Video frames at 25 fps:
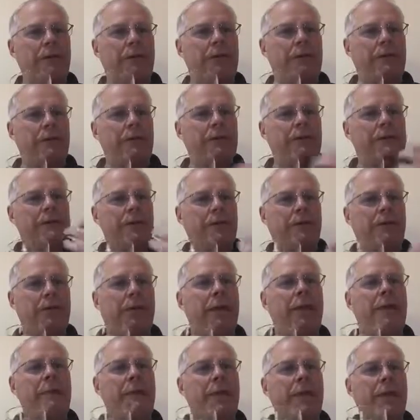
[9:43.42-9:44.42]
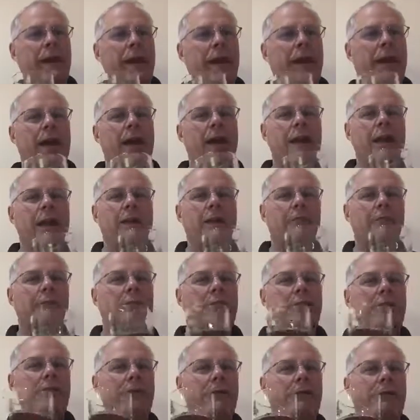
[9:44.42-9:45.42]
fruity aroma there, but
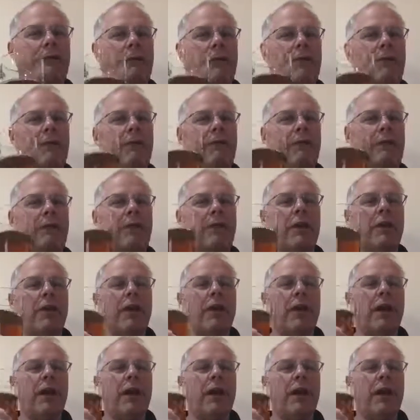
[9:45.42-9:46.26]
something very different.